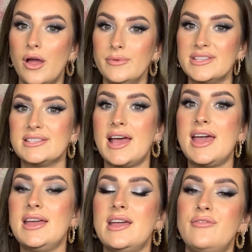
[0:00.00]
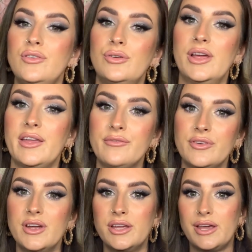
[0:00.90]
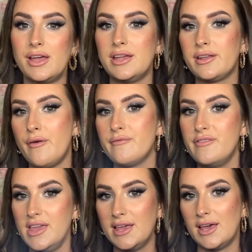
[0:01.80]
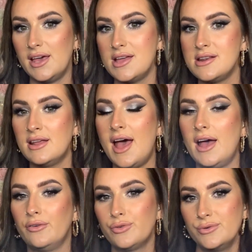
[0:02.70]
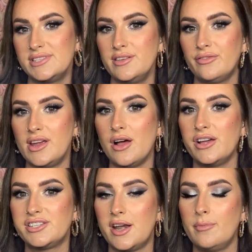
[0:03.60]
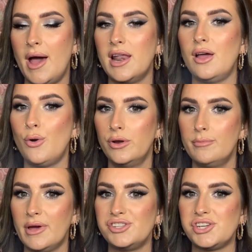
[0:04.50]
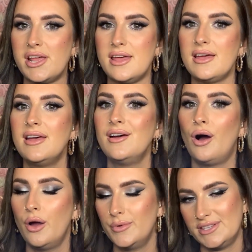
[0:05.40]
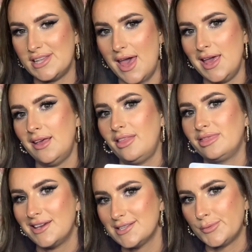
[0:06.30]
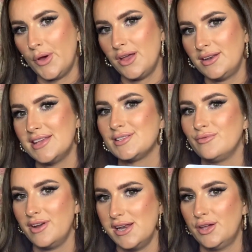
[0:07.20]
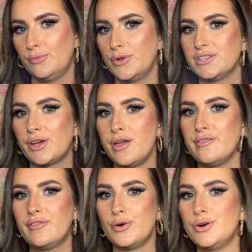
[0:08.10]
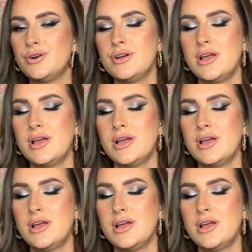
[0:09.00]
would say if you're looking for a good vegan and cruelty-free eyeshadow palette on a budget, I would say this one is a really good one to go for.